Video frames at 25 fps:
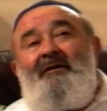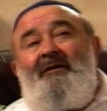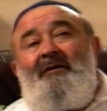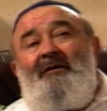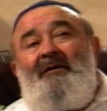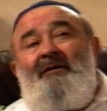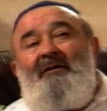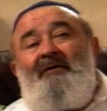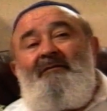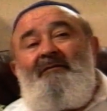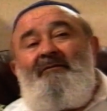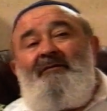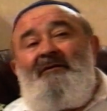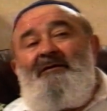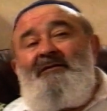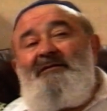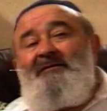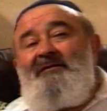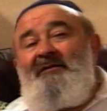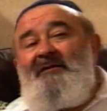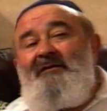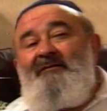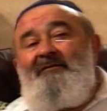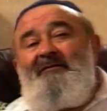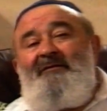He was
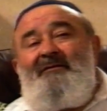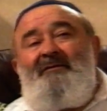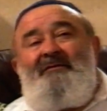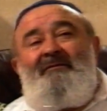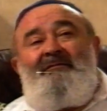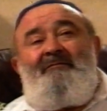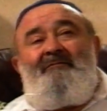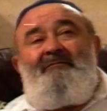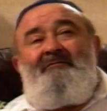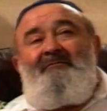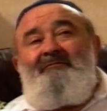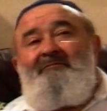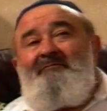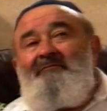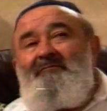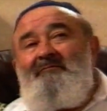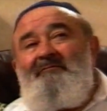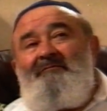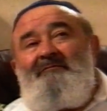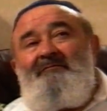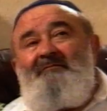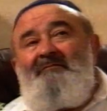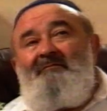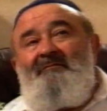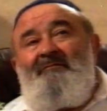given
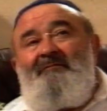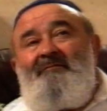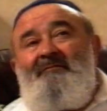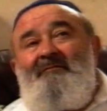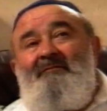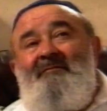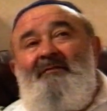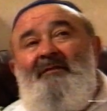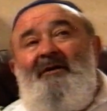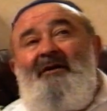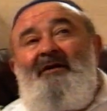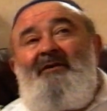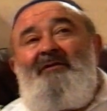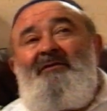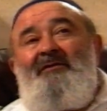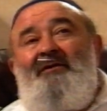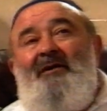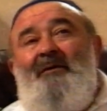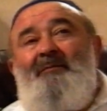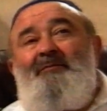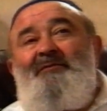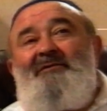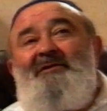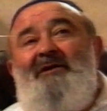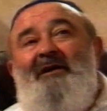
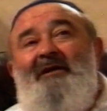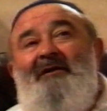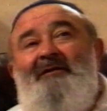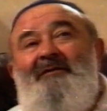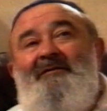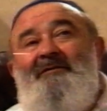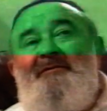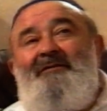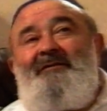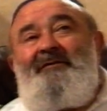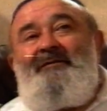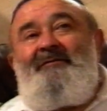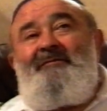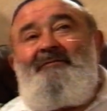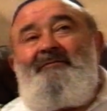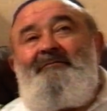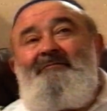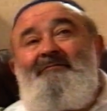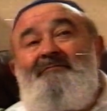top salary,